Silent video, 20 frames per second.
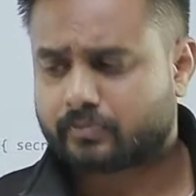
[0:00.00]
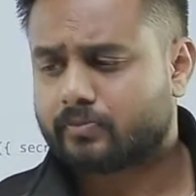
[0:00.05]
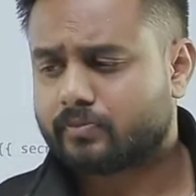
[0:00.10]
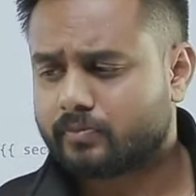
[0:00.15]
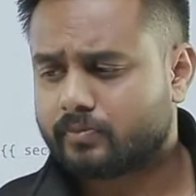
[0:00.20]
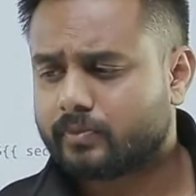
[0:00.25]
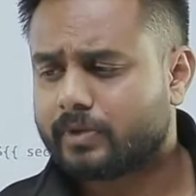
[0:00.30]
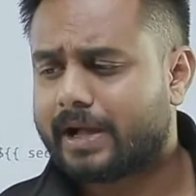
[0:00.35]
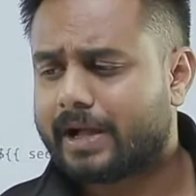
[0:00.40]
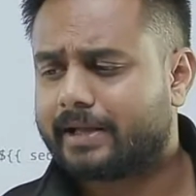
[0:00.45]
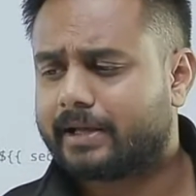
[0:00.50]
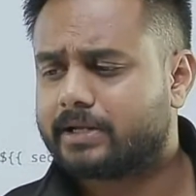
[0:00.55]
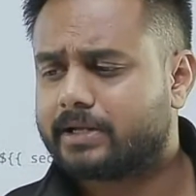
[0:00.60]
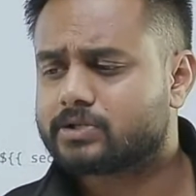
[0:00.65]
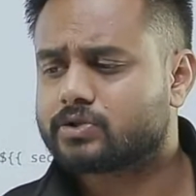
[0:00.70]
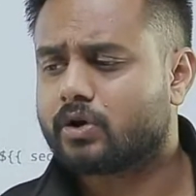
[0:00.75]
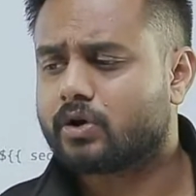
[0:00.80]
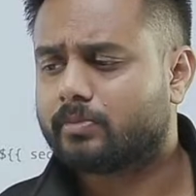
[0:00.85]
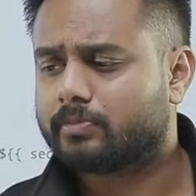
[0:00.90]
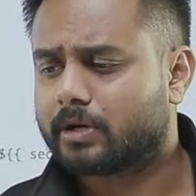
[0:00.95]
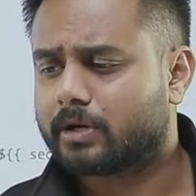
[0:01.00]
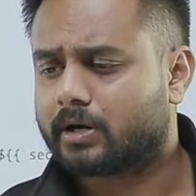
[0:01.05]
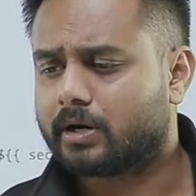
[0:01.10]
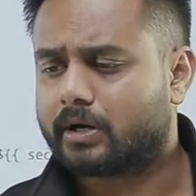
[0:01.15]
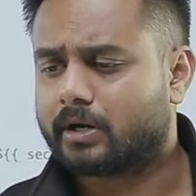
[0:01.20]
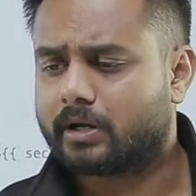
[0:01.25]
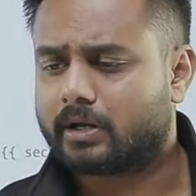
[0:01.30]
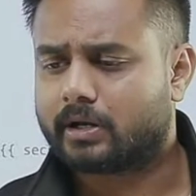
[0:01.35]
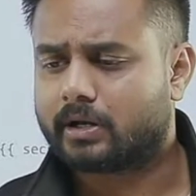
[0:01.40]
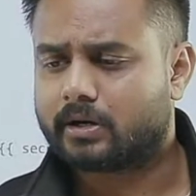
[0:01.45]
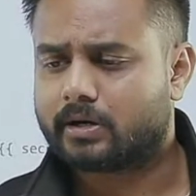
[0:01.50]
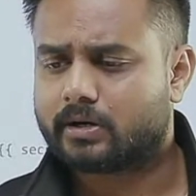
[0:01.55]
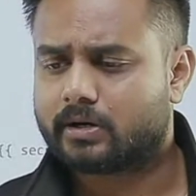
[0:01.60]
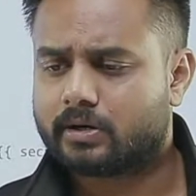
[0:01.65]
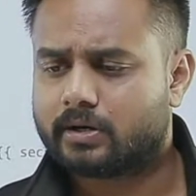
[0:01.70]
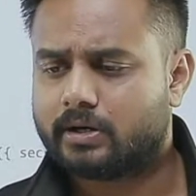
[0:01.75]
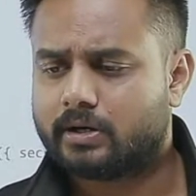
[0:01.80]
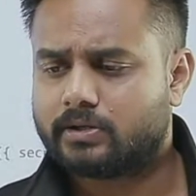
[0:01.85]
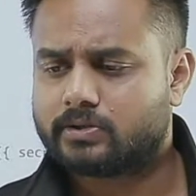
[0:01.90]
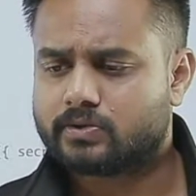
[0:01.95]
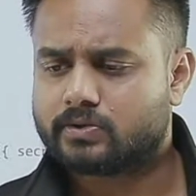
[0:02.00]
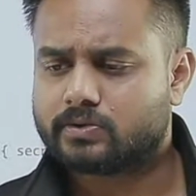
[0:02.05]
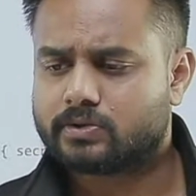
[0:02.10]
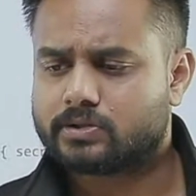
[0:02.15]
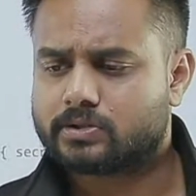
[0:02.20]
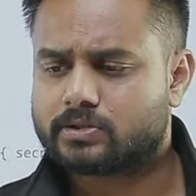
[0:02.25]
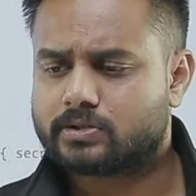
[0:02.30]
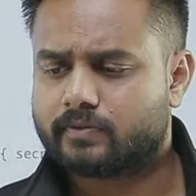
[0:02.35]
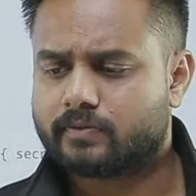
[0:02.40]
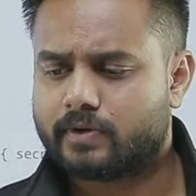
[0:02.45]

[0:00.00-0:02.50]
I can stop the container, right? So just wait.